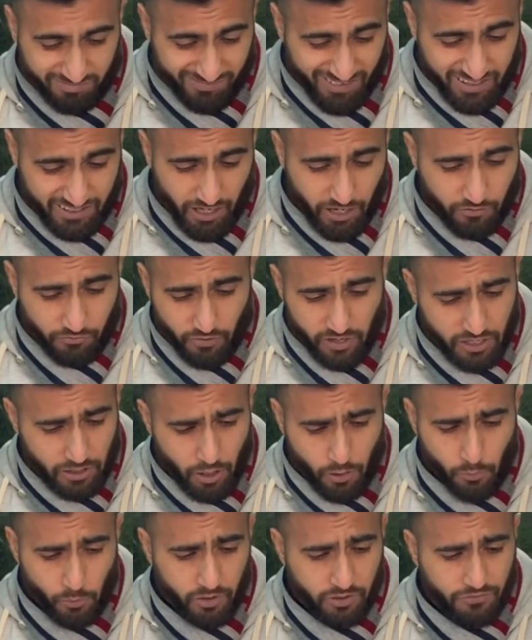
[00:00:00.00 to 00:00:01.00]
I don't really
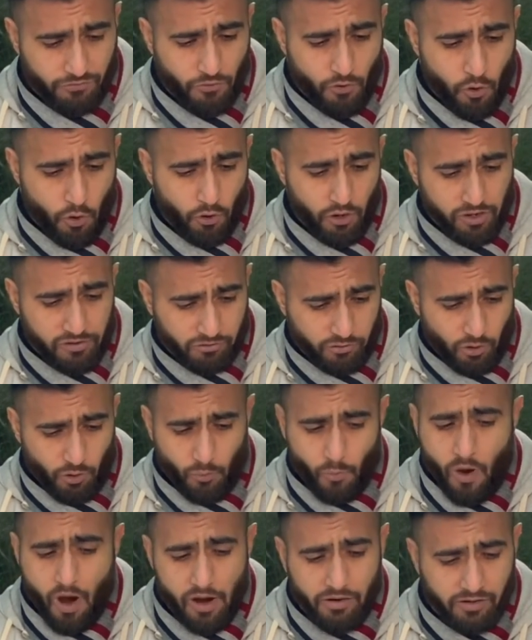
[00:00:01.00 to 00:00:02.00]
know what it's for. It's not
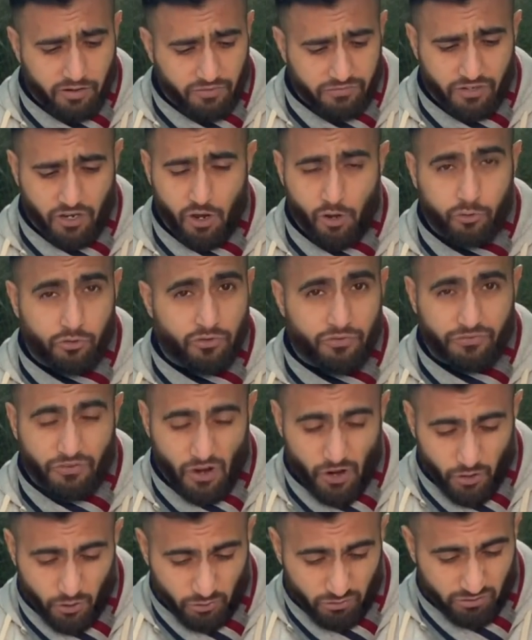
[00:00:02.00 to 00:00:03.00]
wide enough to hold your
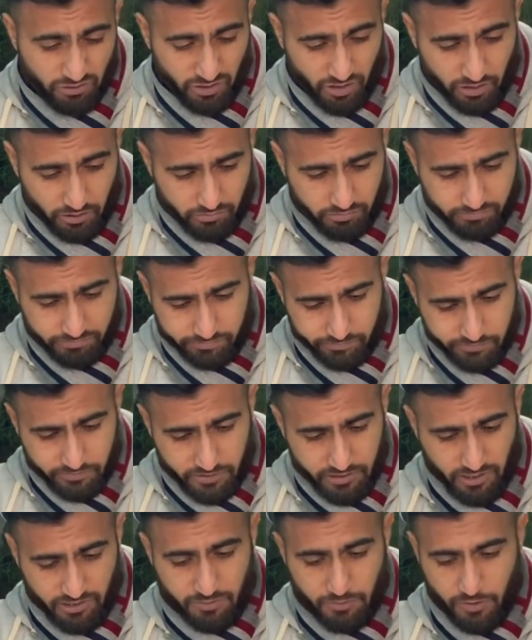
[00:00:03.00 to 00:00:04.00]
phone, so
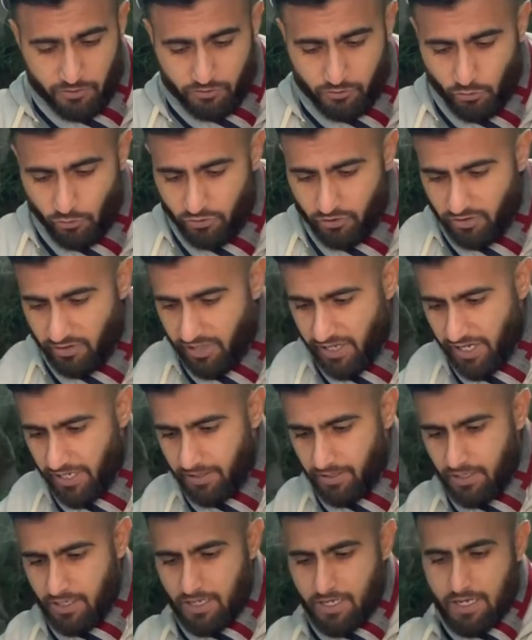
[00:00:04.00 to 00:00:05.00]
just a bit of storage in
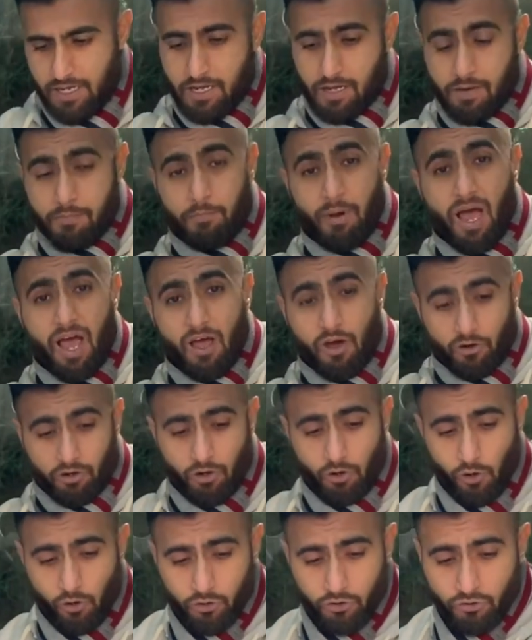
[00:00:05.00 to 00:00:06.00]
there. but on a
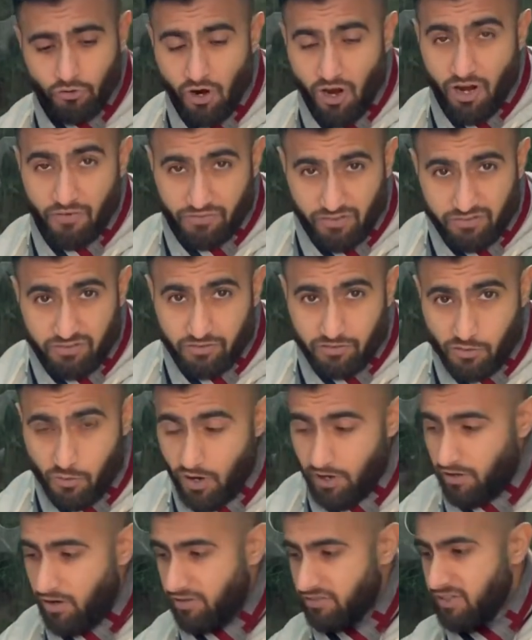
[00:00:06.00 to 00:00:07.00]
long drive this is
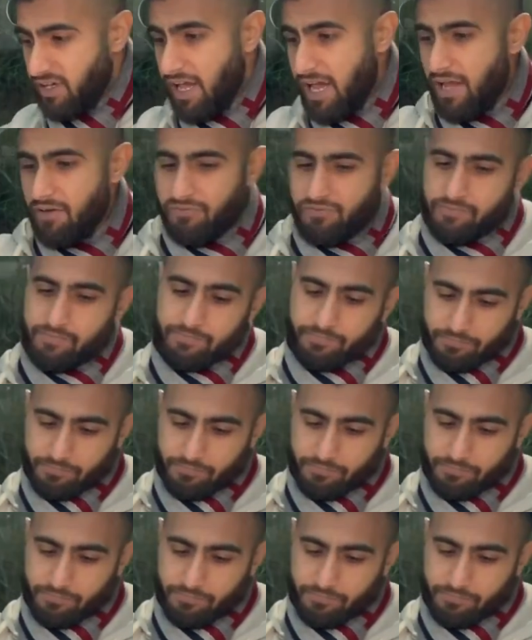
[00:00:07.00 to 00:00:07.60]
quite nice to have.